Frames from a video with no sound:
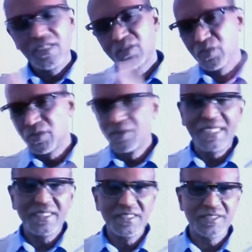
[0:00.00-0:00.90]
So you make
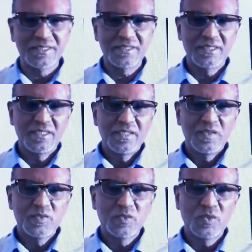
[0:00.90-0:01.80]
a decision.
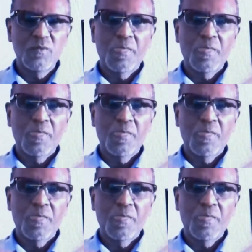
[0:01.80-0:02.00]
So